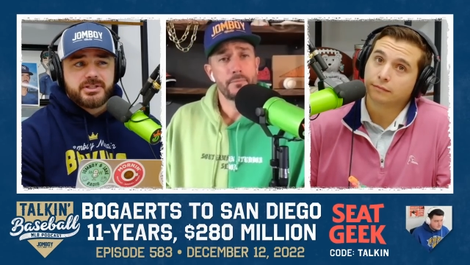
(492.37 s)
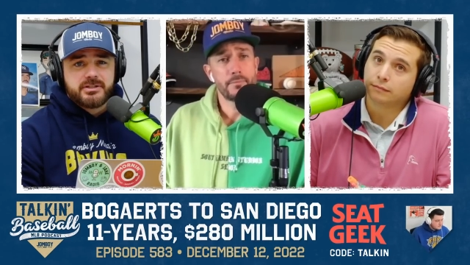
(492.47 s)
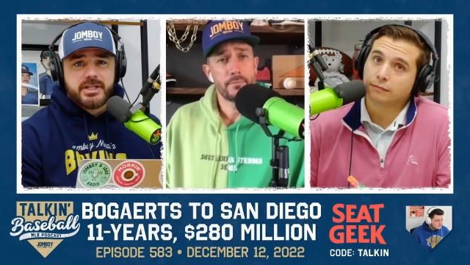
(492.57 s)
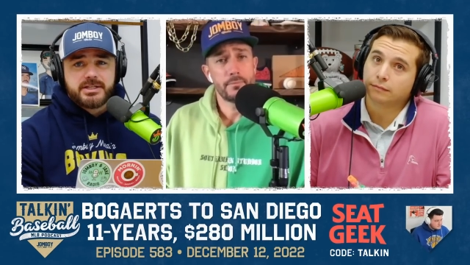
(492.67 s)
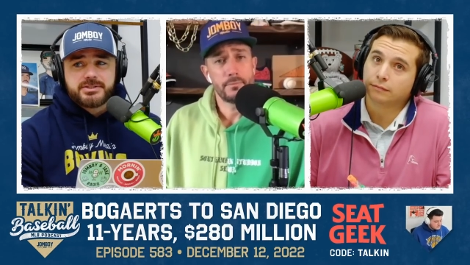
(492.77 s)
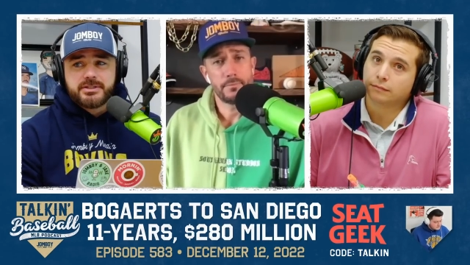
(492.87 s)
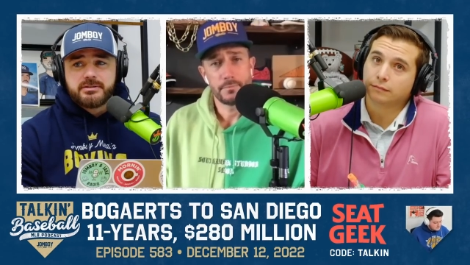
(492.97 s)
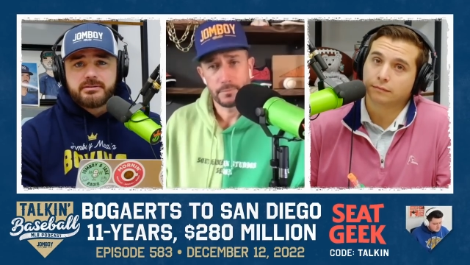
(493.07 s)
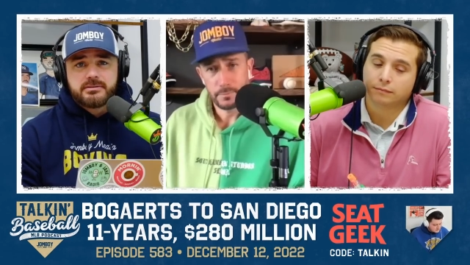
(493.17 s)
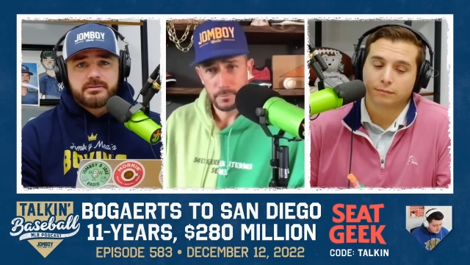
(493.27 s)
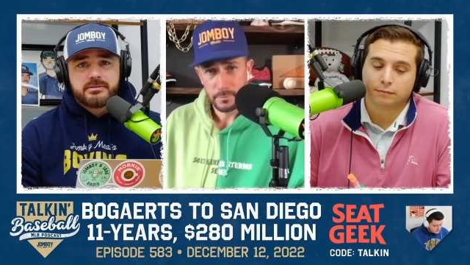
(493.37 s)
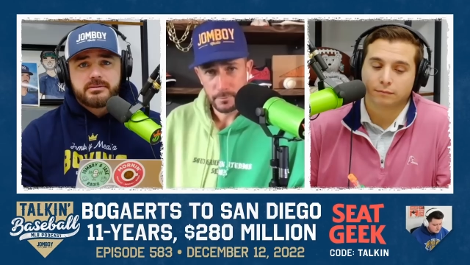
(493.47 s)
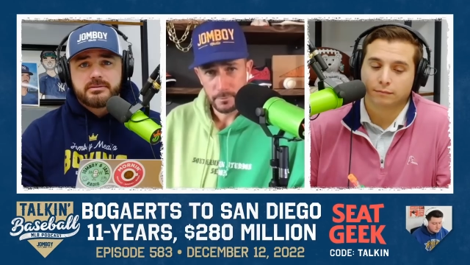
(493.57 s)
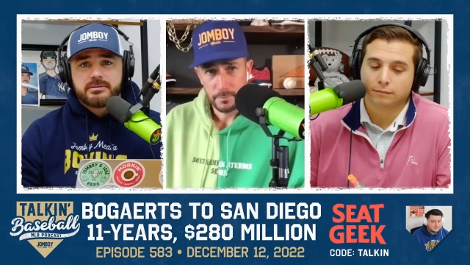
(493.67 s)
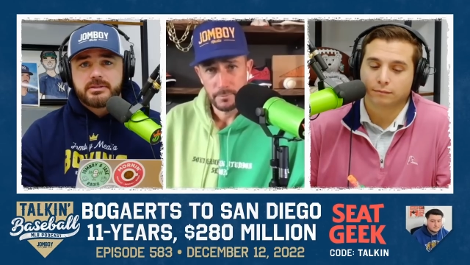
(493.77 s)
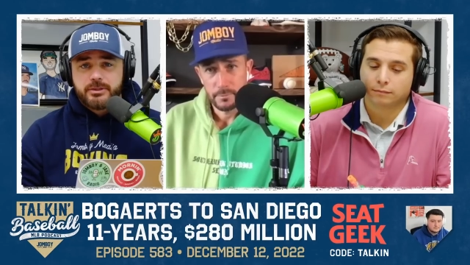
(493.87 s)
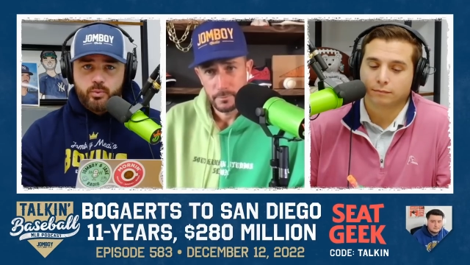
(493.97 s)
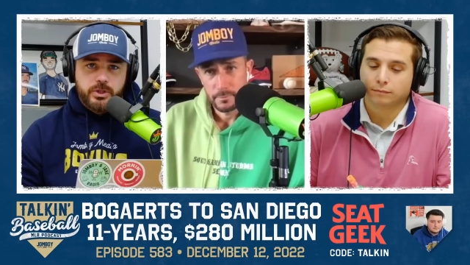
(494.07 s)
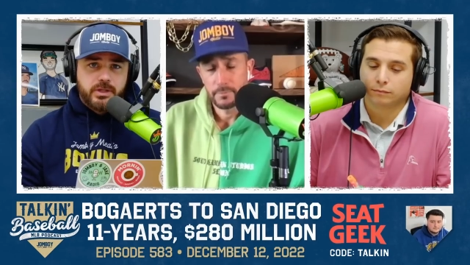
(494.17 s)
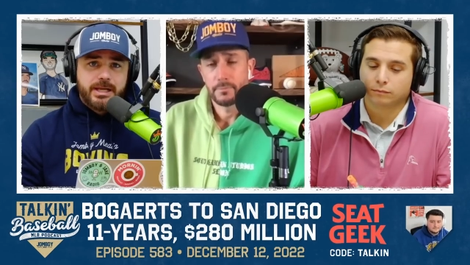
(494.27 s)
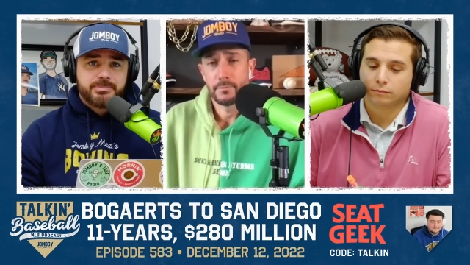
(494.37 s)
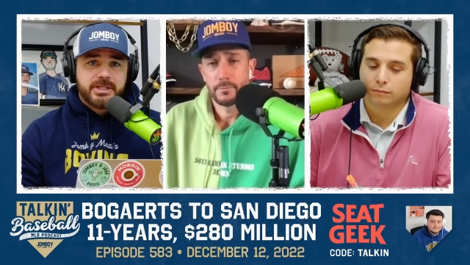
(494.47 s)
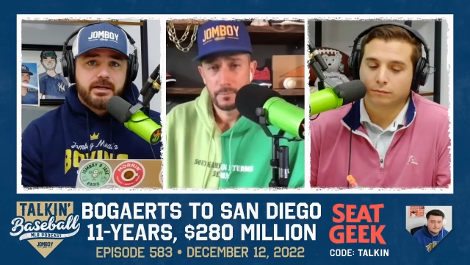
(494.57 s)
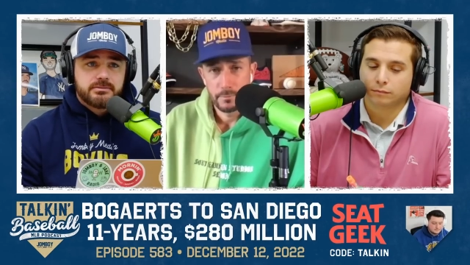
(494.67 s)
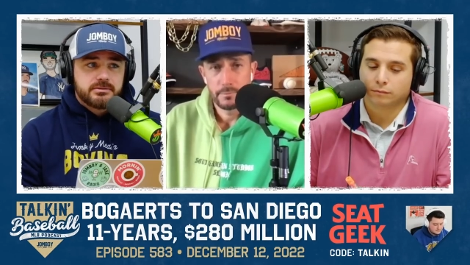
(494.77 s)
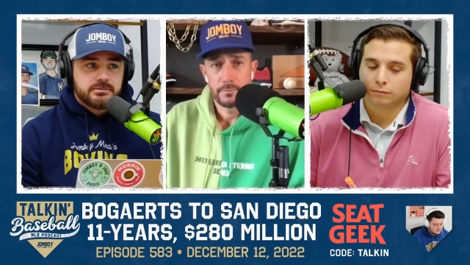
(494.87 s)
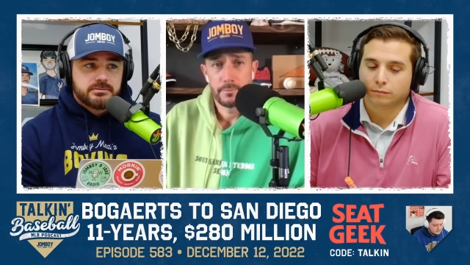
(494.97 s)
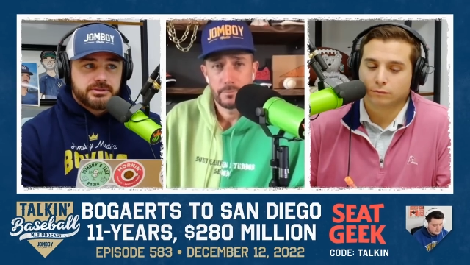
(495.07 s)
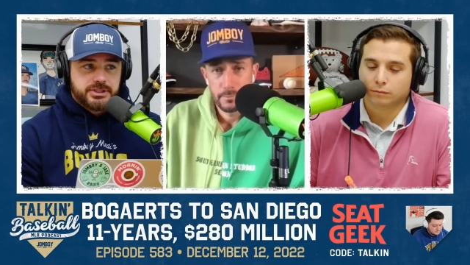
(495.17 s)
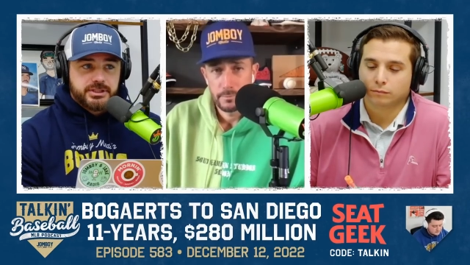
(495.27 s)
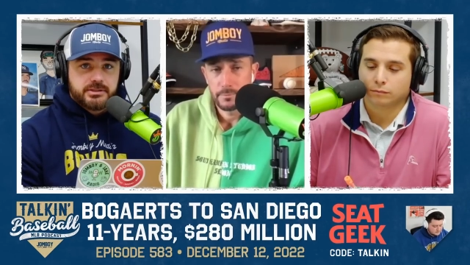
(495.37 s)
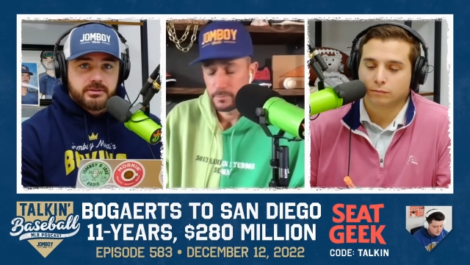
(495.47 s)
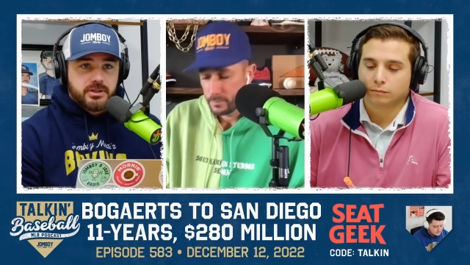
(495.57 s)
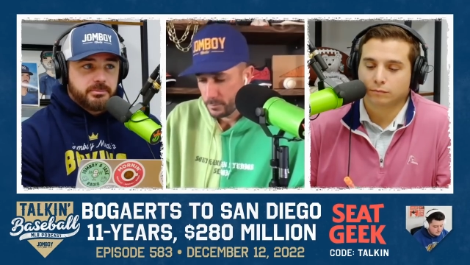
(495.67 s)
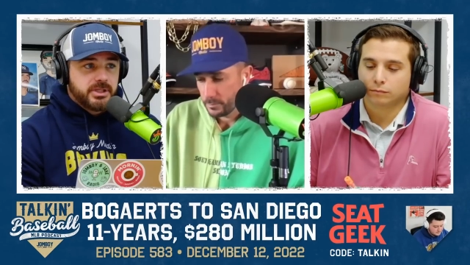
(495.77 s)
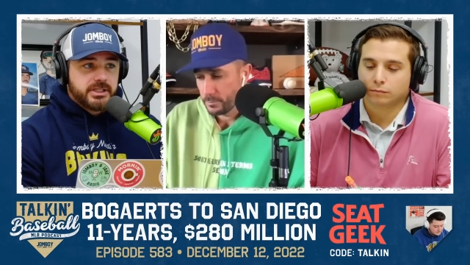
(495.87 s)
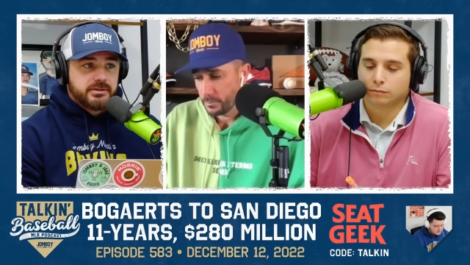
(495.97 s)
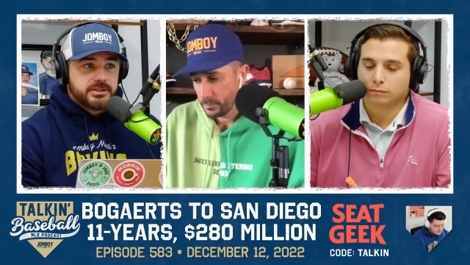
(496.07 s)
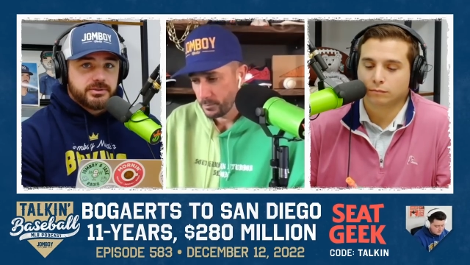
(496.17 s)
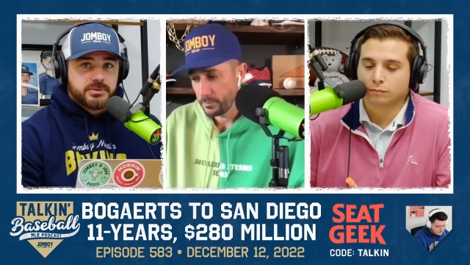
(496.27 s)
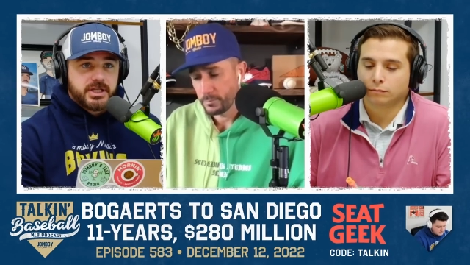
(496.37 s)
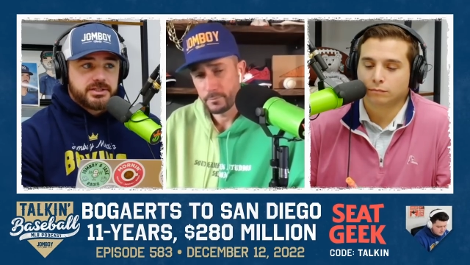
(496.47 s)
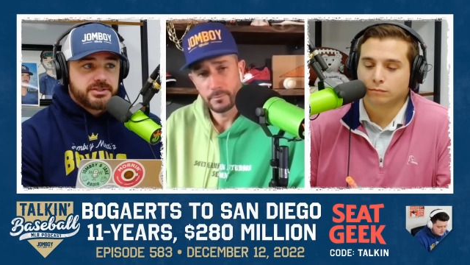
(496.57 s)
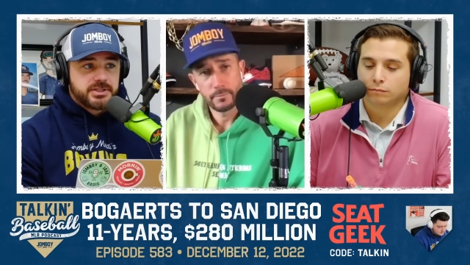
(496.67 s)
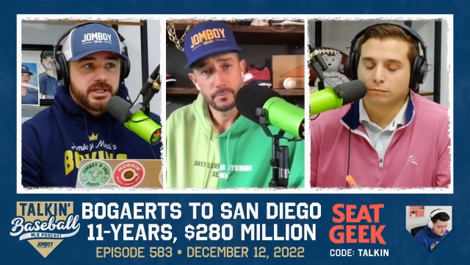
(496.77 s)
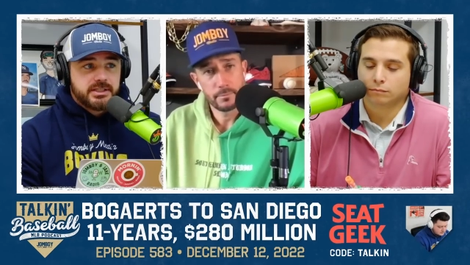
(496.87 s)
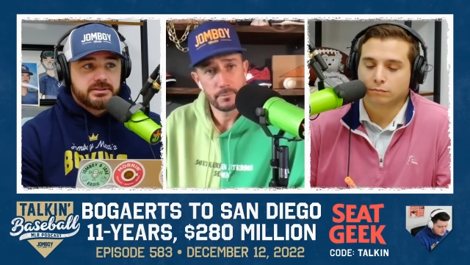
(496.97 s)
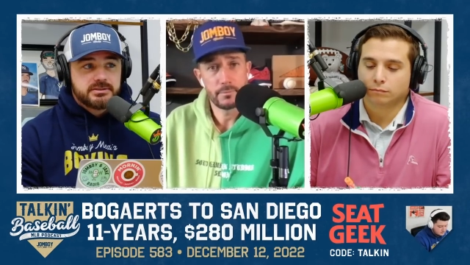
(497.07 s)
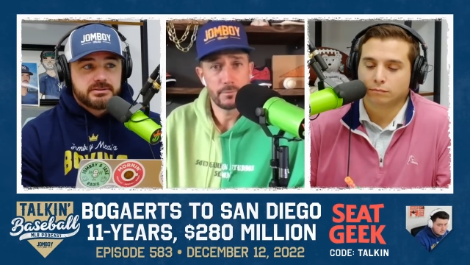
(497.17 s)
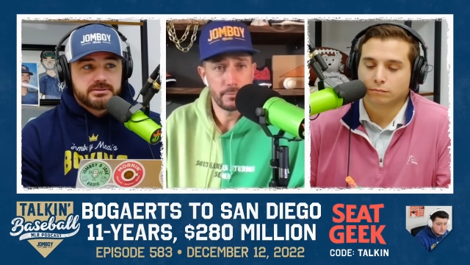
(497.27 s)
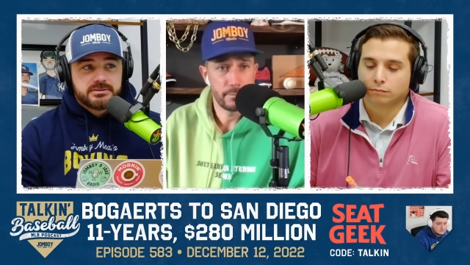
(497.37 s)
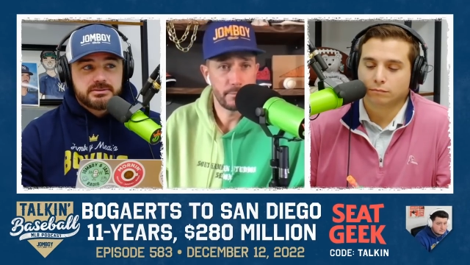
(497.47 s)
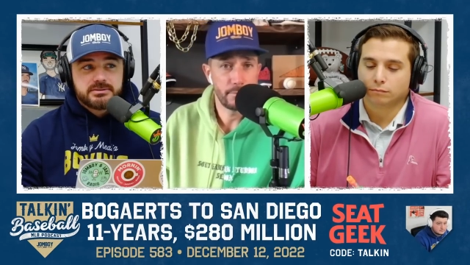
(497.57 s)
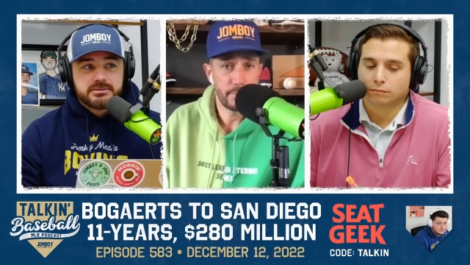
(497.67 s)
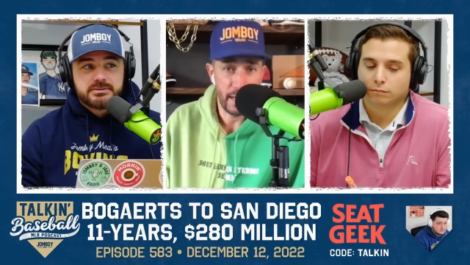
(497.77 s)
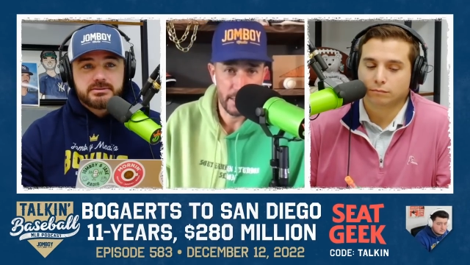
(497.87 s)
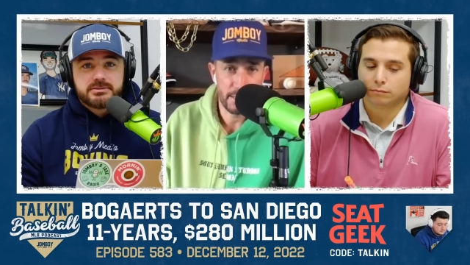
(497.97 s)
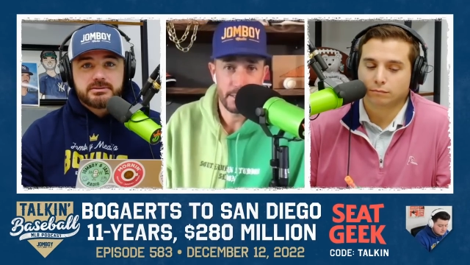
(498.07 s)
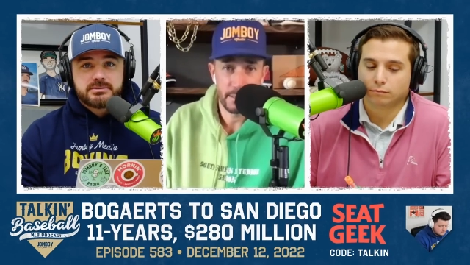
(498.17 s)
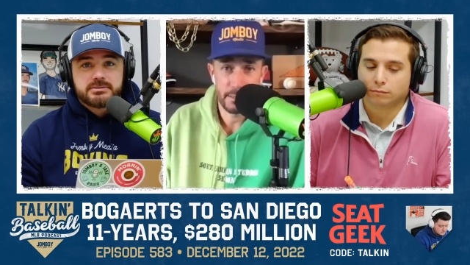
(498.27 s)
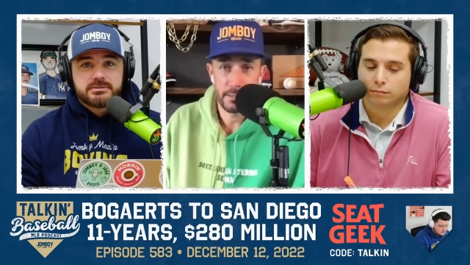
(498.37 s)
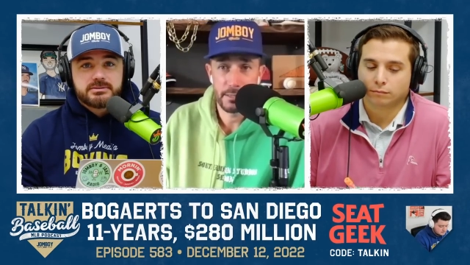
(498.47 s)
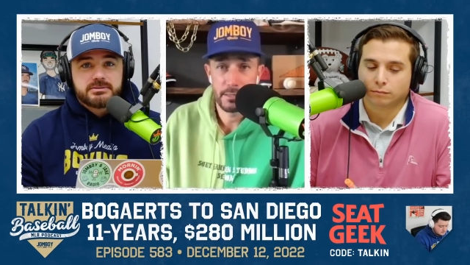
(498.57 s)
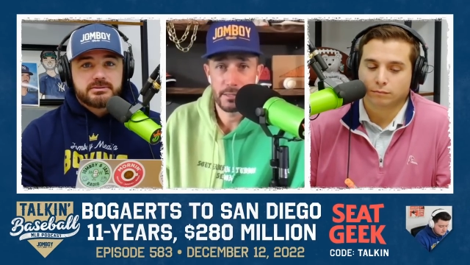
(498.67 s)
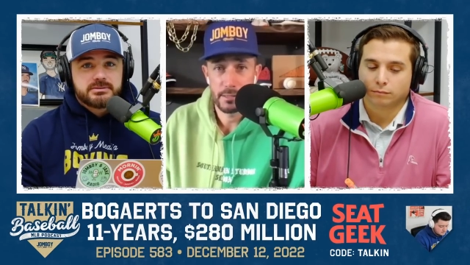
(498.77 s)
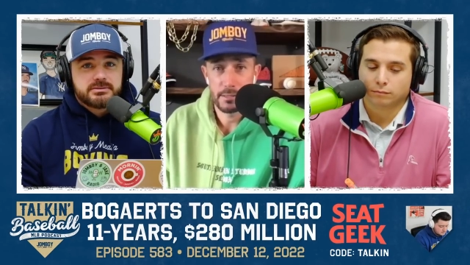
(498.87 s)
Speaker 1: year or the next year, and will opt out, seeing all the money these old guys just got. Yes,